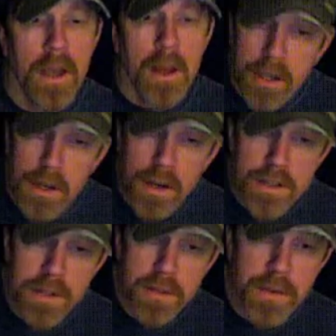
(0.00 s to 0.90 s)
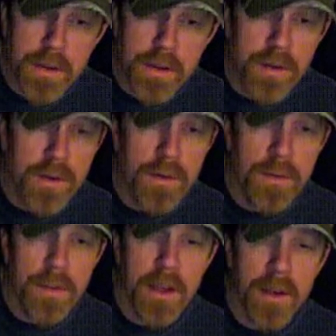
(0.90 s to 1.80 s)
Because of you
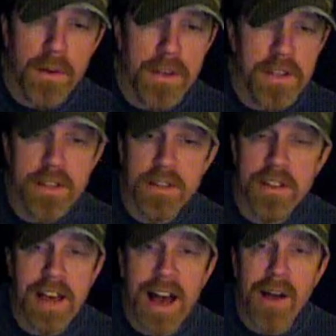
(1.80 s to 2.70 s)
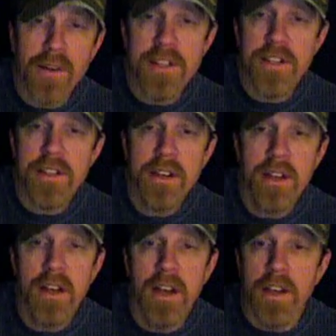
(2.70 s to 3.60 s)
there is a thousand
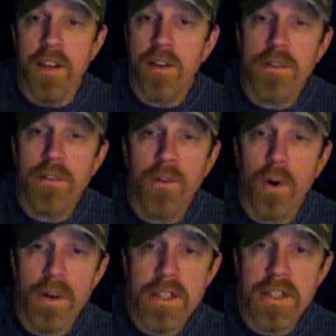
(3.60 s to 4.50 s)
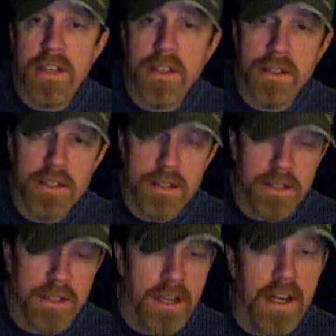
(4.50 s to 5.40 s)
young
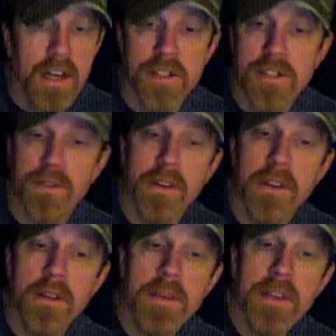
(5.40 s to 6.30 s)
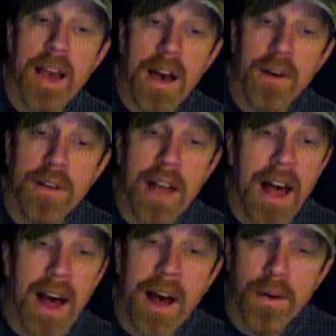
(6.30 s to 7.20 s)
voices screaming out
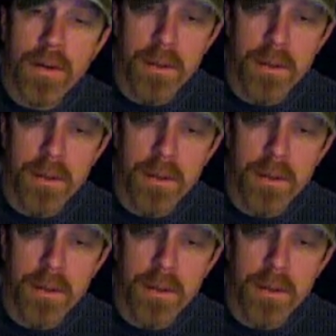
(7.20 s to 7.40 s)
loud.